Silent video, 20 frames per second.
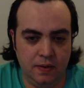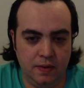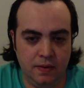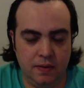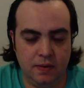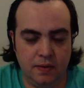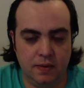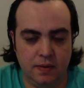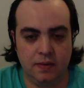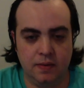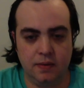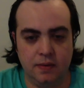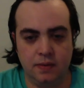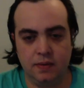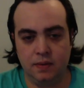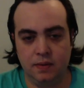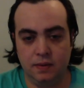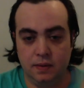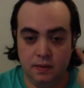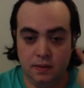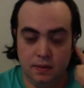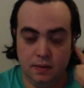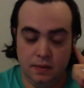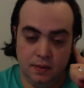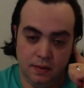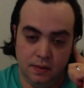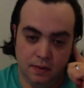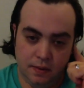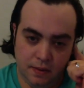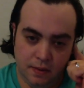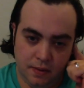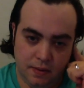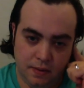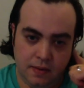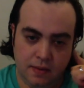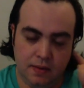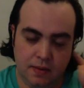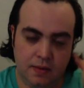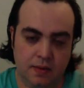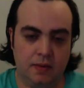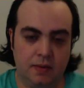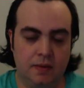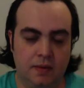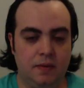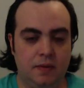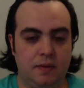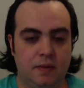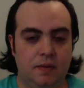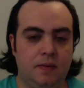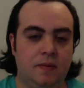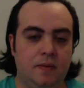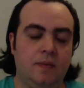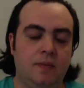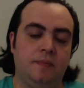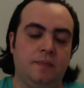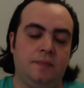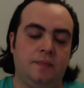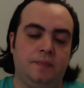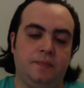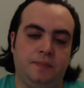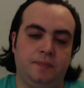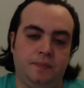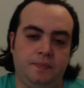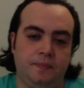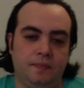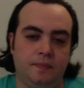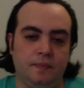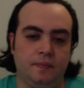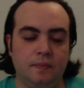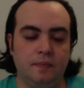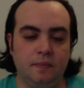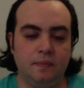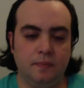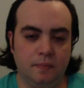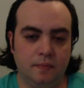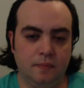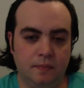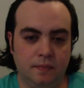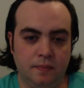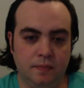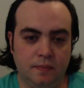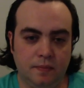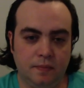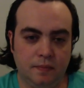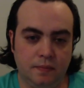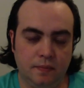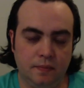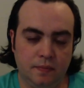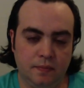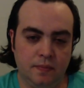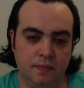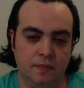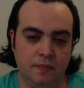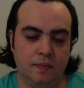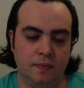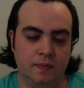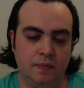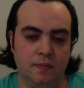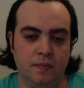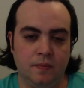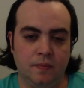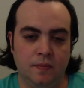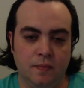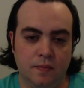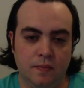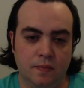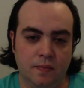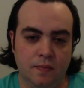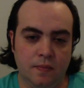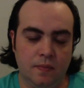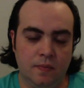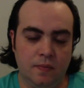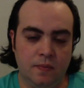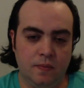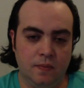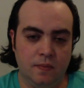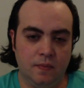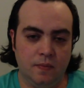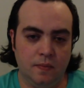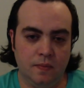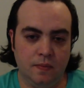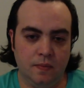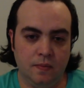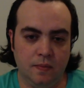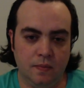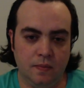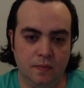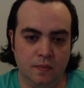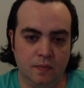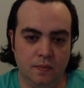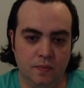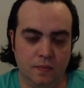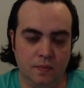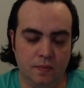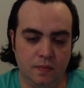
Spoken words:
(not speaking)